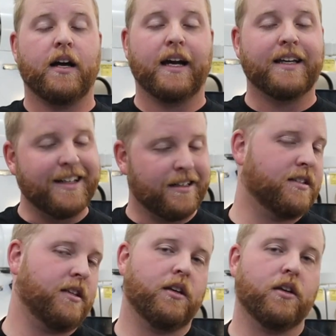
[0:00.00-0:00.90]
I
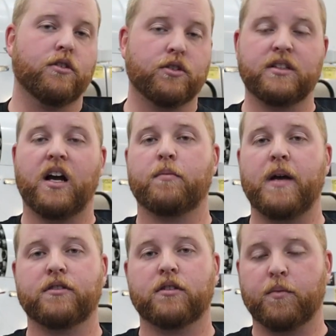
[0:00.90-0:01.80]
guarantee your stock
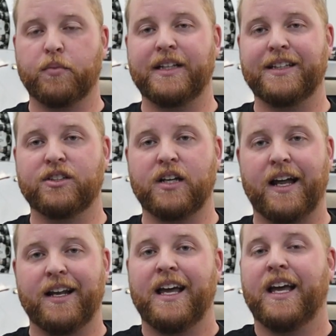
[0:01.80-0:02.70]
mounts are completely
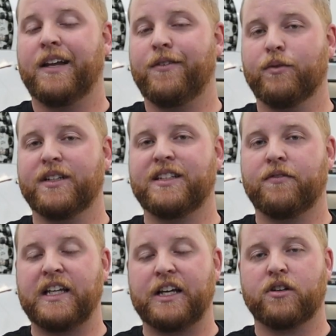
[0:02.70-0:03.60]
shot. And if you want to
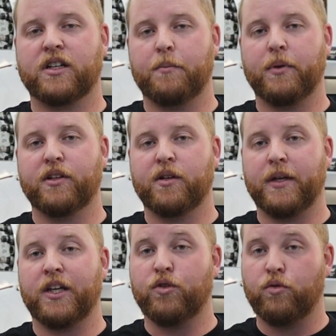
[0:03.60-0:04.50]
stiffen that truck up a little
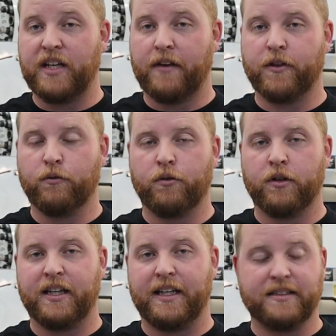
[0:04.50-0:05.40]
bit, you definitely want
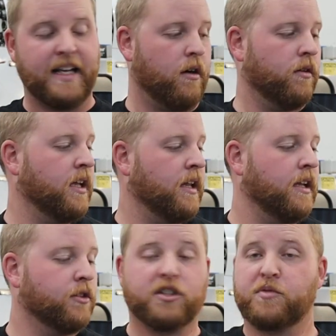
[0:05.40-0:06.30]
one of these. Now,
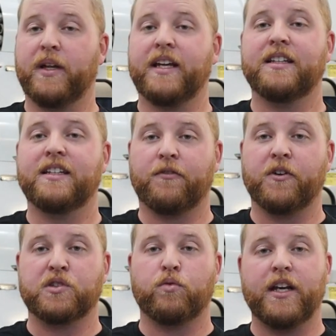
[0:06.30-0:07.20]
to explain the
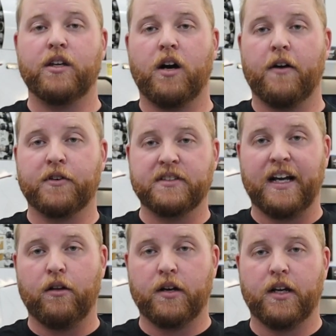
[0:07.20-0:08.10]
difference, why do you offer
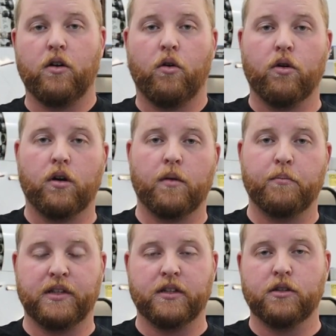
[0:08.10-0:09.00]
Delrin or
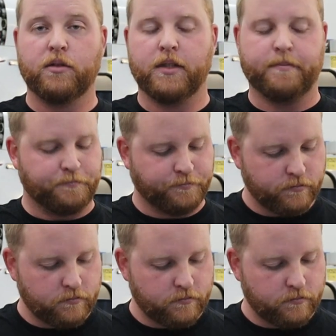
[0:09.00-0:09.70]
billet aluminum?